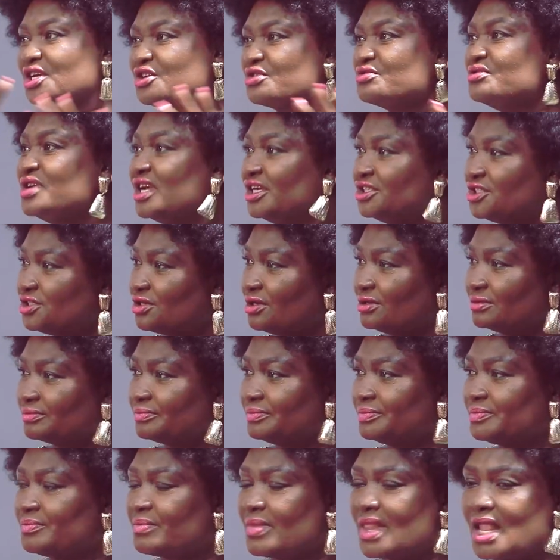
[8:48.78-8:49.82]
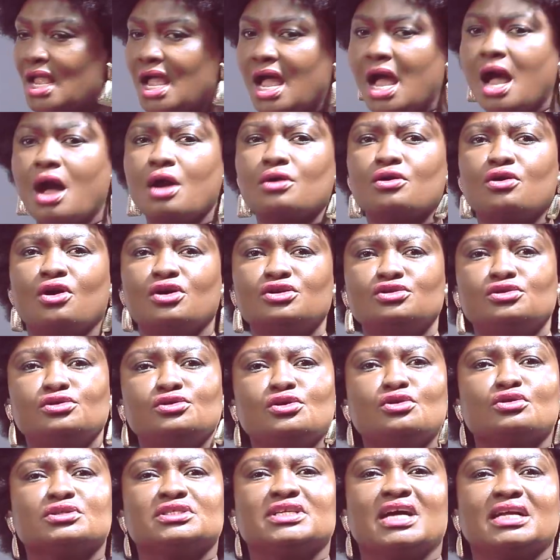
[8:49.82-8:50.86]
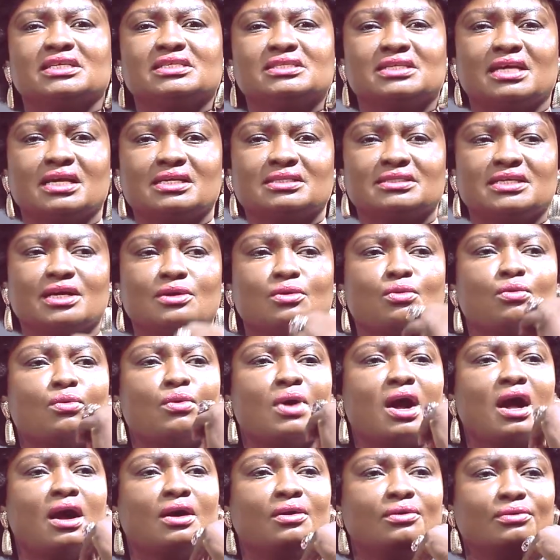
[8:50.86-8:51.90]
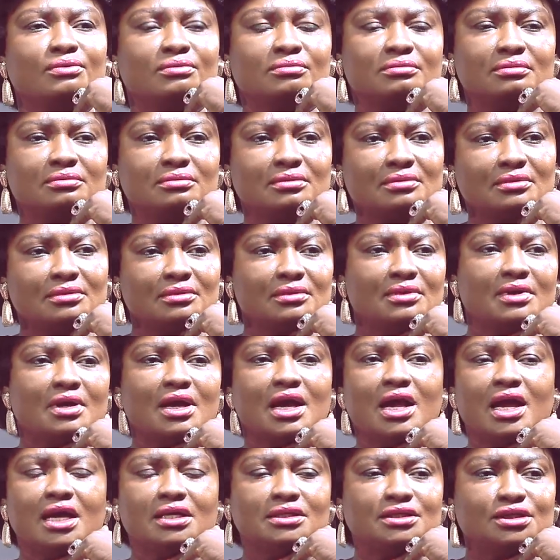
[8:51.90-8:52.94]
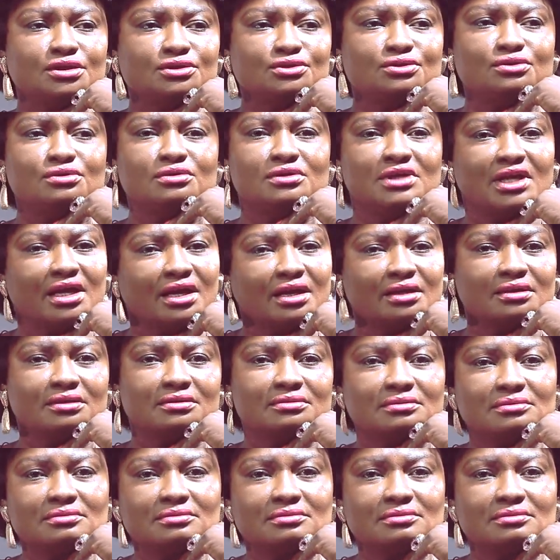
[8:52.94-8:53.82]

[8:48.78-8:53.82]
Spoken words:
the creation, how God looked at it and said, wow, I did good, eh?